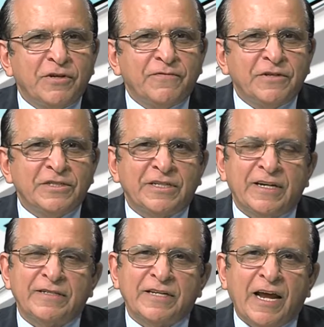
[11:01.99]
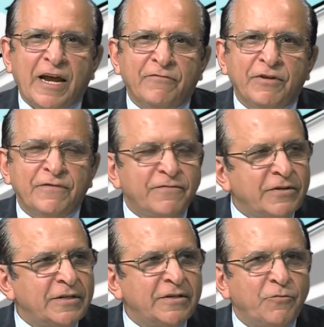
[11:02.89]
different states have
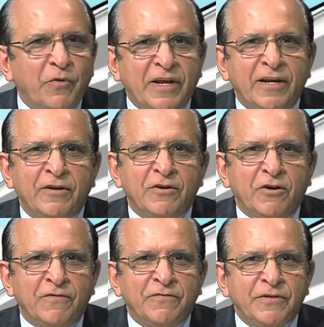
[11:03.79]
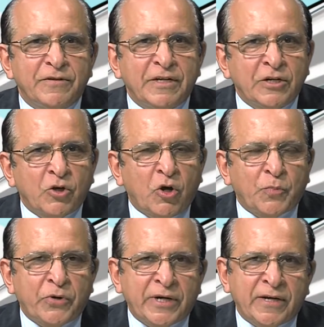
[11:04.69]
different way of
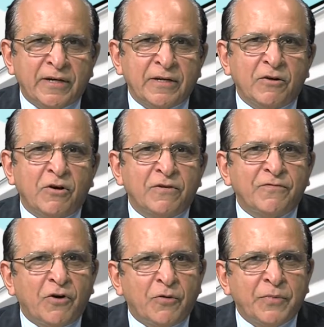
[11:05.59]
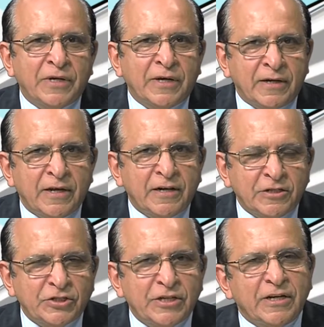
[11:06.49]
incorporating or forming an
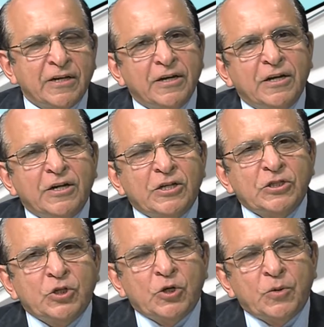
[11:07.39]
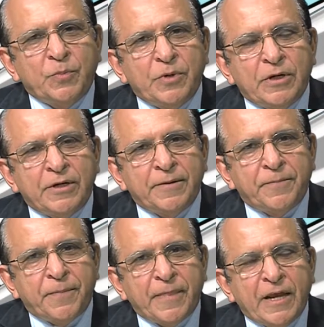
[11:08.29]
LLC. So
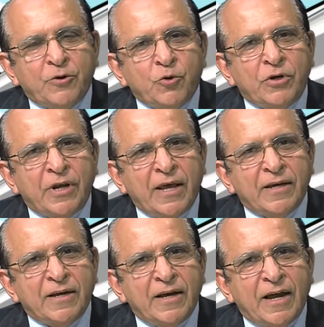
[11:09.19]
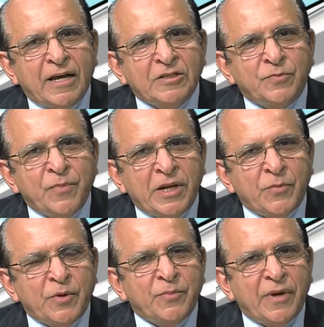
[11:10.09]
it could take as
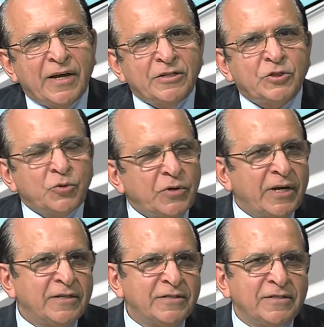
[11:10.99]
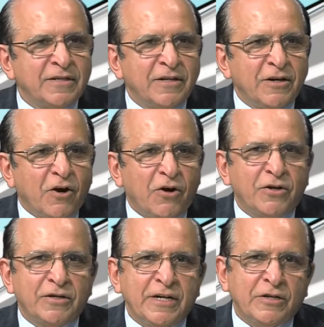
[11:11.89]
minimum as 2 days,
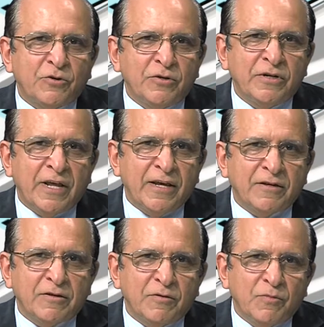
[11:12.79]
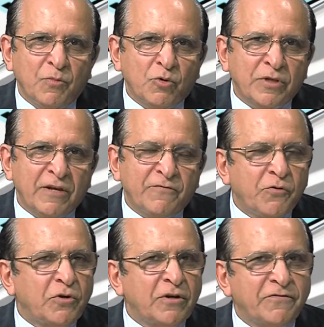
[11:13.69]
or it could take more than
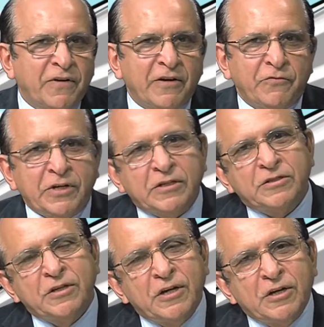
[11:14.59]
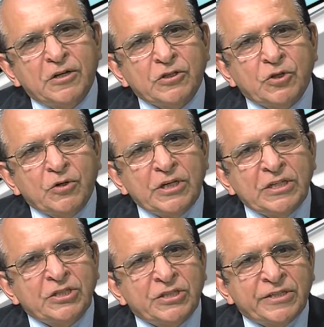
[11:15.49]
4 or 5 weeks. So
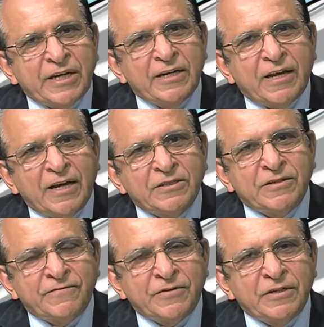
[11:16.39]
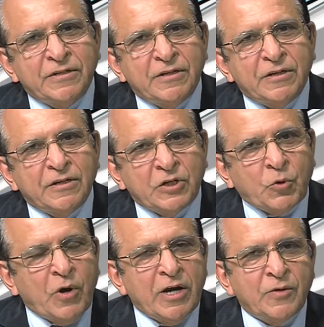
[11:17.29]
each state has different
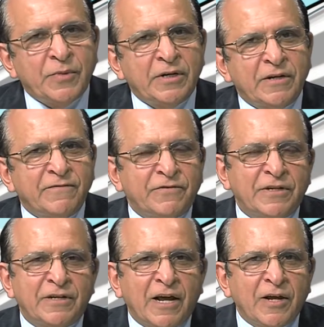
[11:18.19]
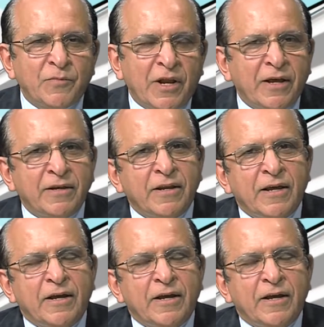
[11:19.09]
requirement, different timeline.